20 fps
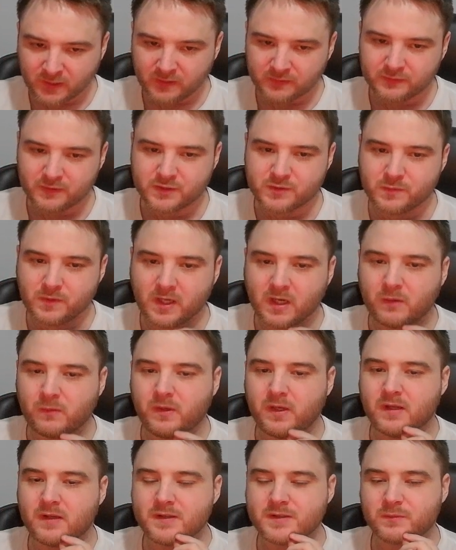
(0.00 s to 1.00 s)
The 3
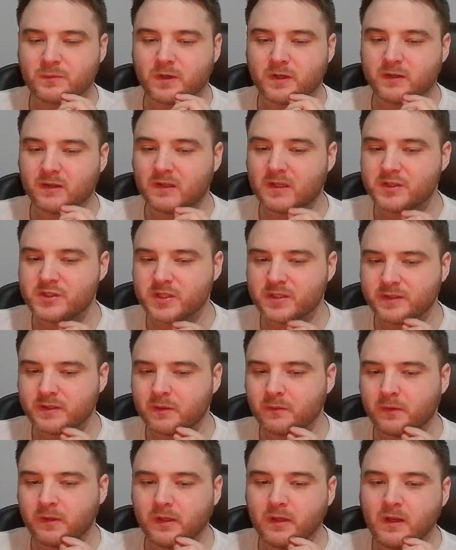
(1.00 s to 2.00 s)
areas where the
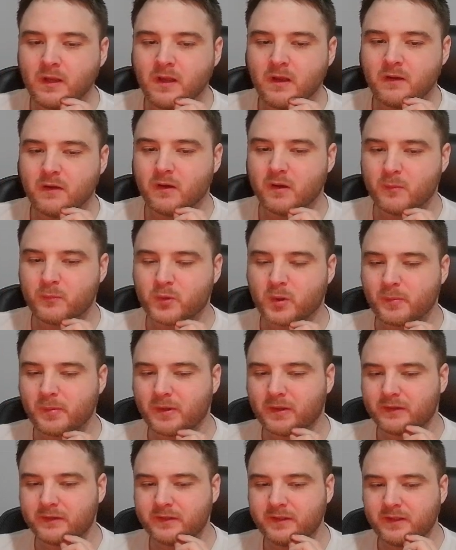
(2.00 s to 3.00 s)
legendary
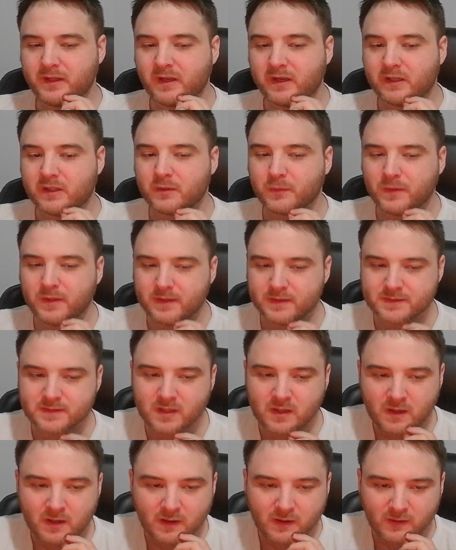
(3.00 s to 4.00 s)
probability increase.
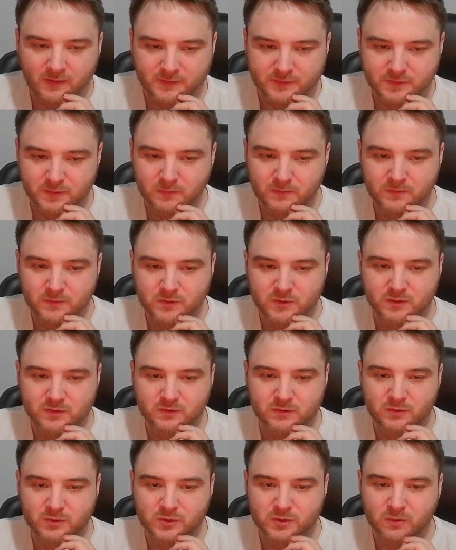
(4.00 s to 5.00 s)
Also, just
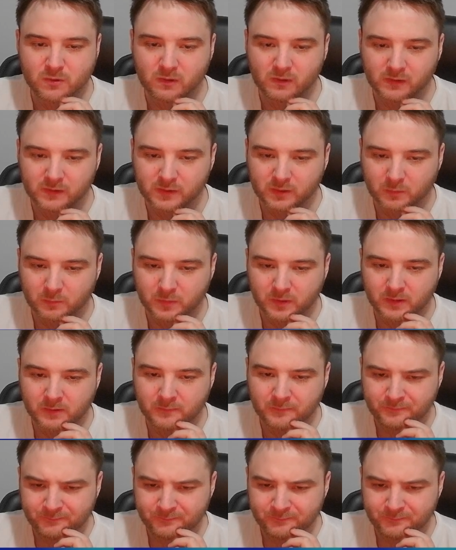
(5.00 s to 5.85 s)
to show a little bit,